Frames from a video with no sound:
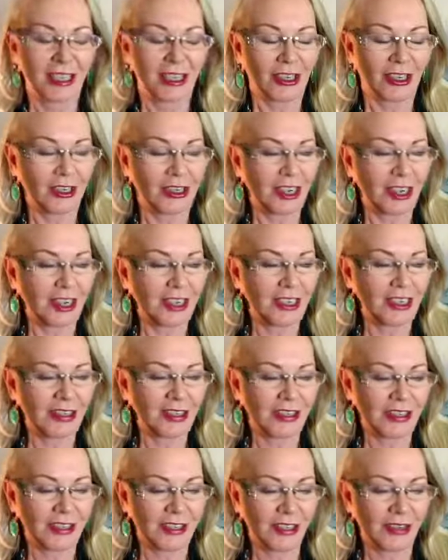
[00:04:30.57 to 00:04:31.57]
All right,
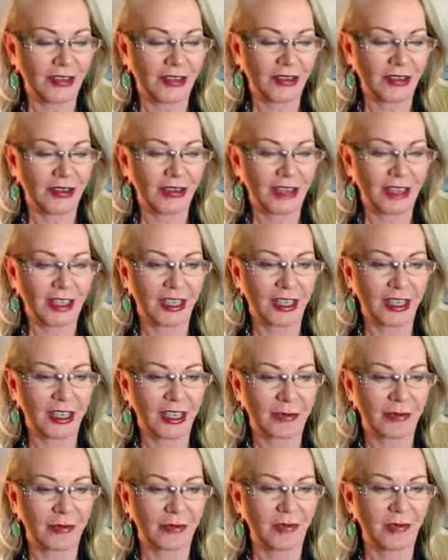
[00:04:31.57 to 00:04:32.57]
so
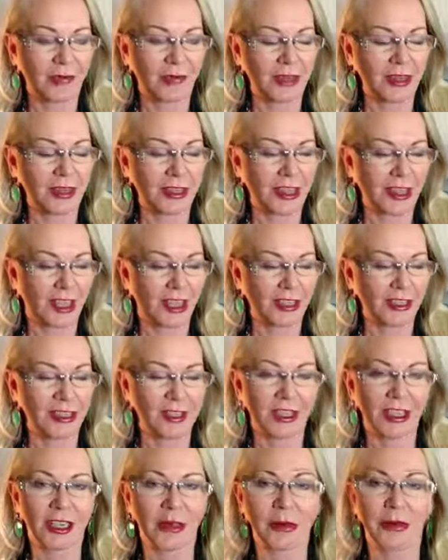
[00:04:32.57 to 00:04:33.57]
the other
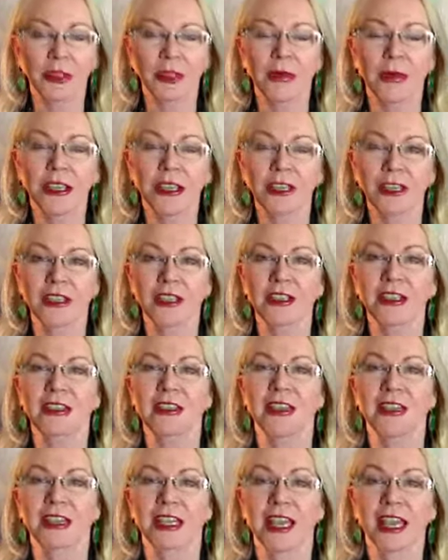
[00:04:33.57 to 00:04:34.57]
thing I want to mention is
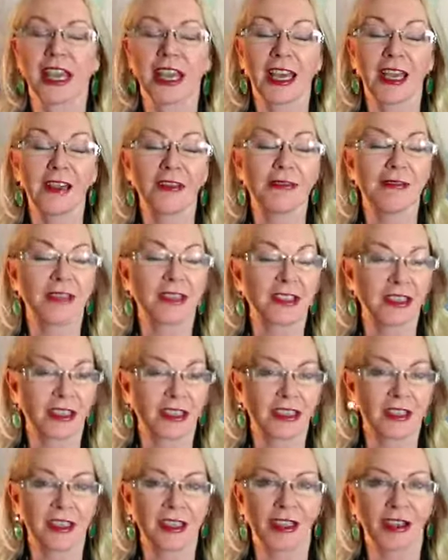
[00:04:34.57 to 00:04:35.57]
I have
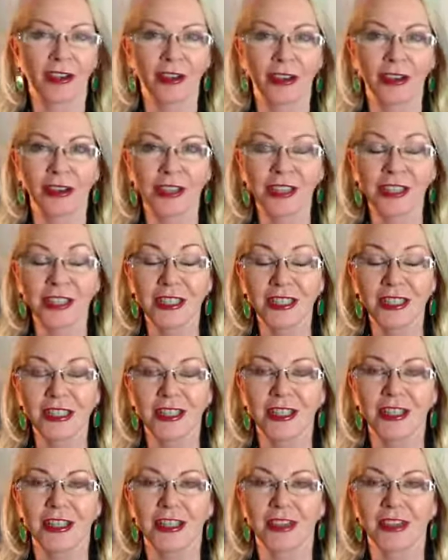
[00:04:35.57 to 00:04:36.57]
just
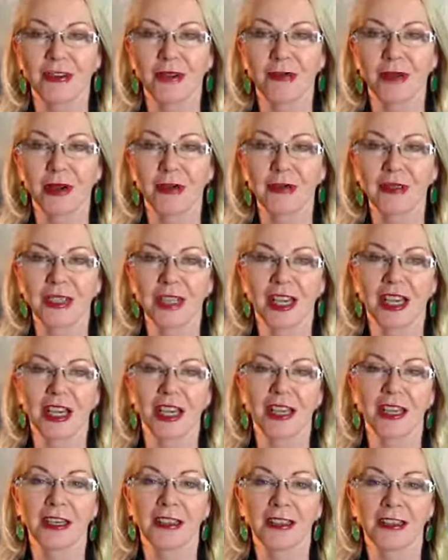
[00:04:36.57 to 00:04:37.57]
launched the new
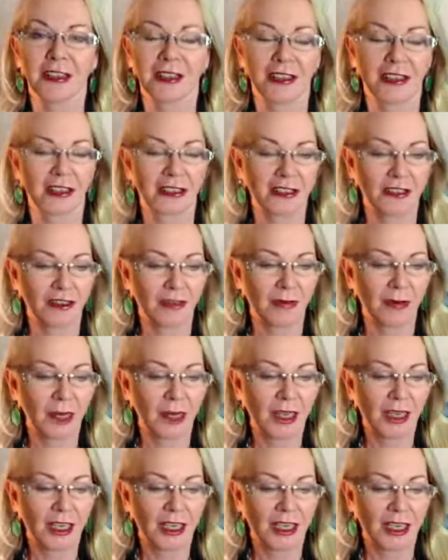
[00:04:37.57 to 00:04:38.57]
website,
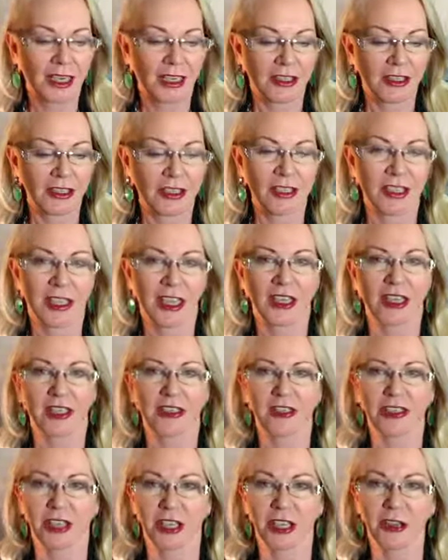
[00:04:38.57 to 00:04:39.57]
just under
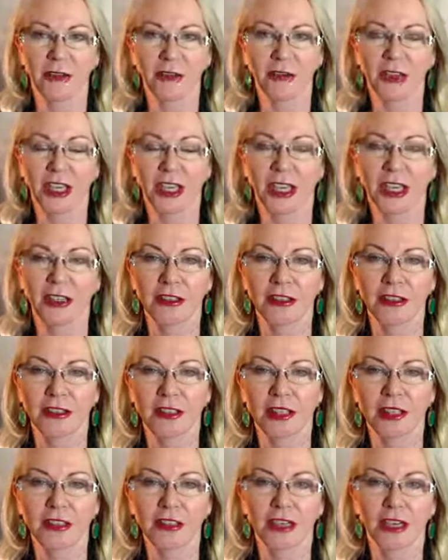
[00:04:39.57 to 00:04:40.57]

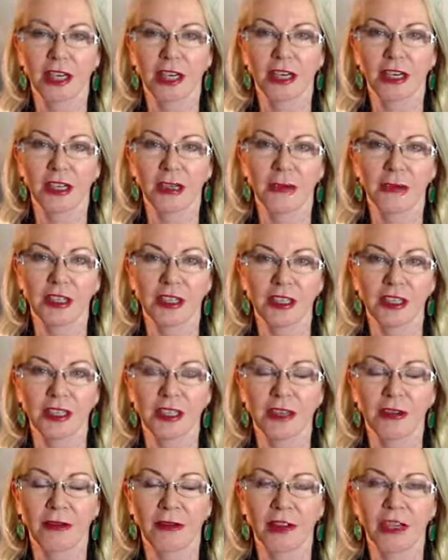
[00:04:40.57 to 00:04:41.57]
jenniferangel.com. It's
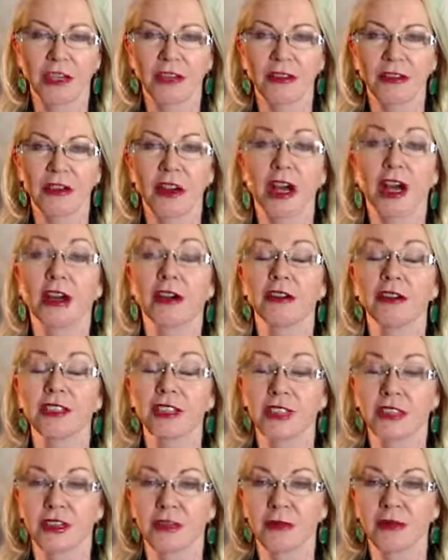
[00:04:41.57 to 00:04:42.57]
Jennifer Angel
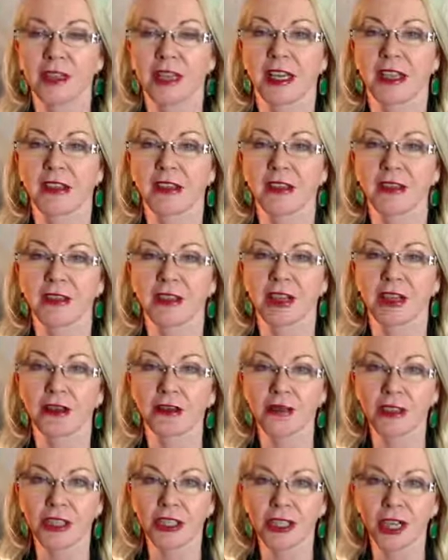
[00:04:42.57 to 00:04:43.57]
Horoscopes and
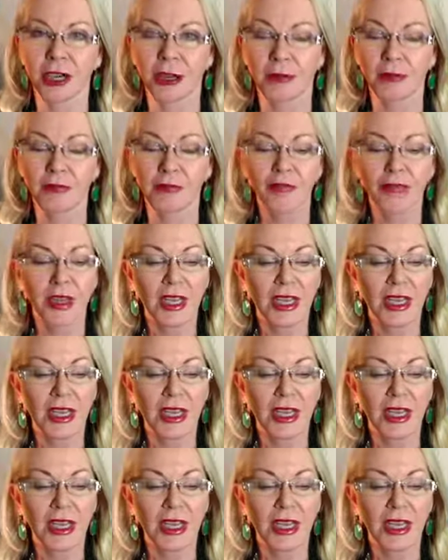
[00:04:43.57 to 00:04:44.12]
Soul Shop.